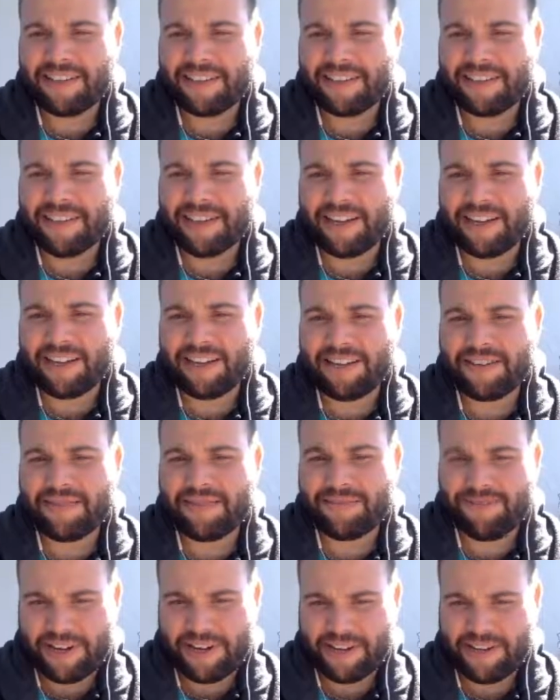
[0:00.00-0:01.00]
like
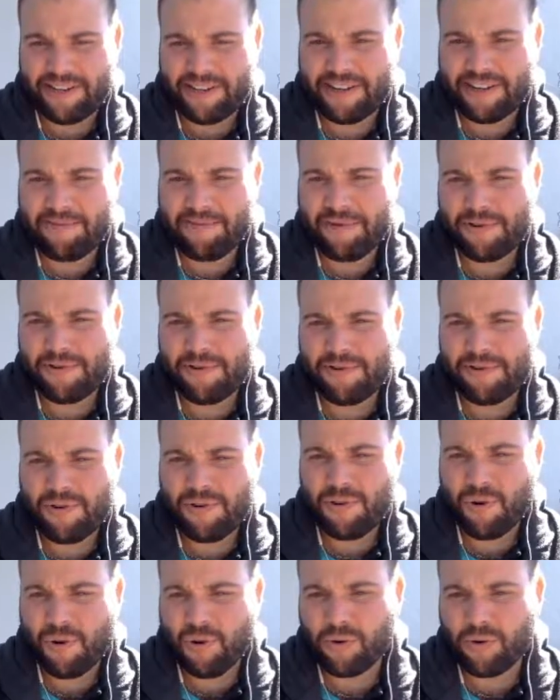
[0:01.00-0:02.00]
FlightHub
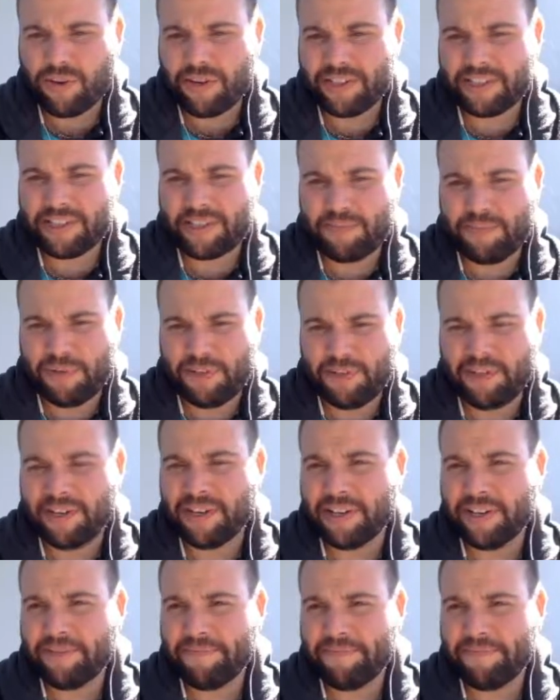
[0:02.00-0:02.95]
or Expedia.